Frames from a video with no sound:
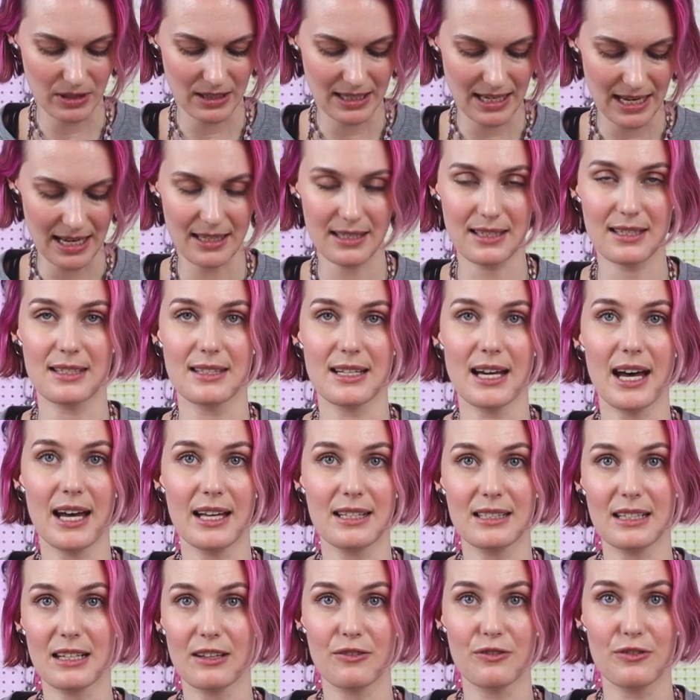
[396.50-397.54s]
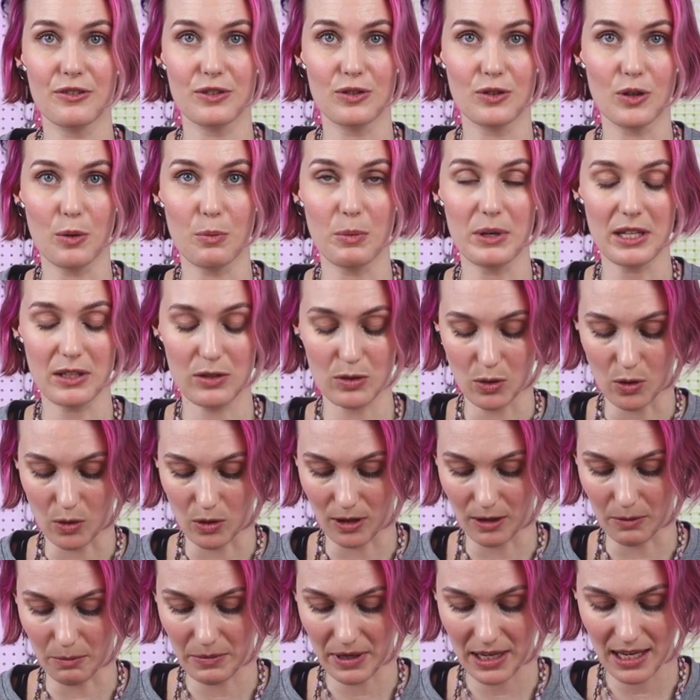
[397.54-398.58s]
to guess that if nobody
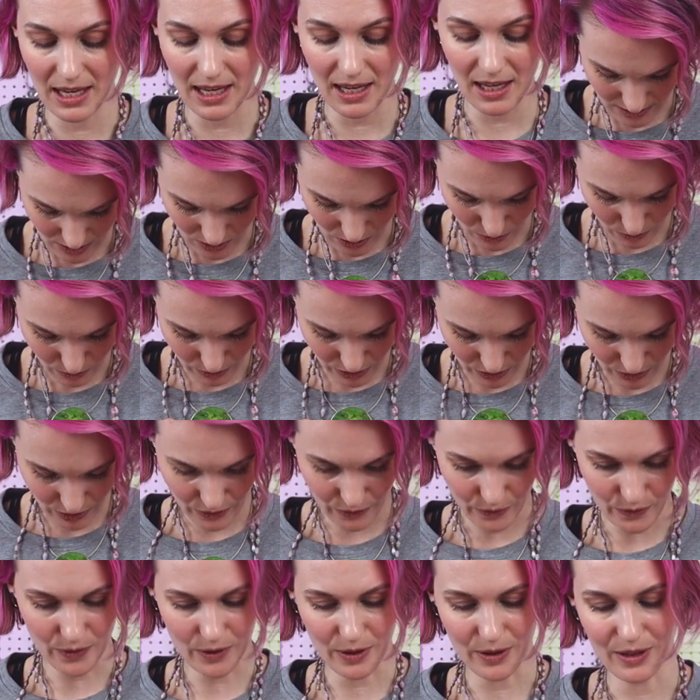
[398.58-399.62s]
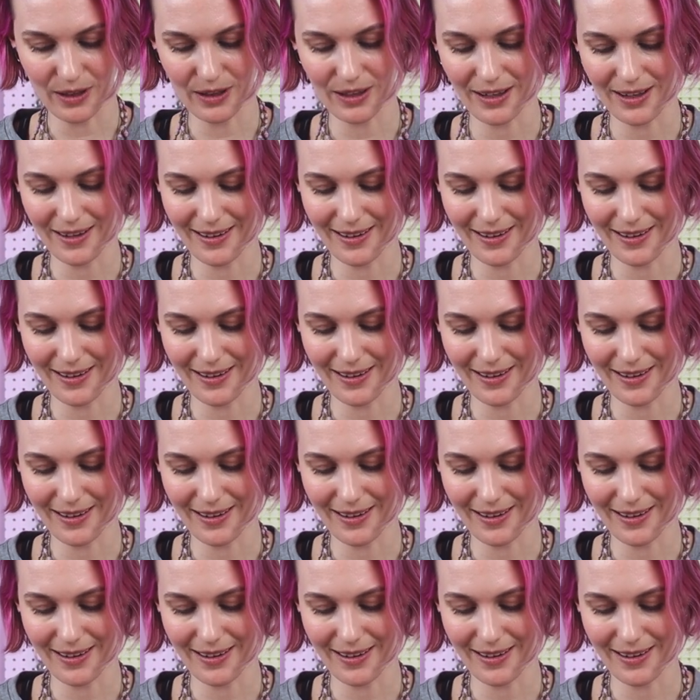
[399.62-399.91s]
told me. So beautiful.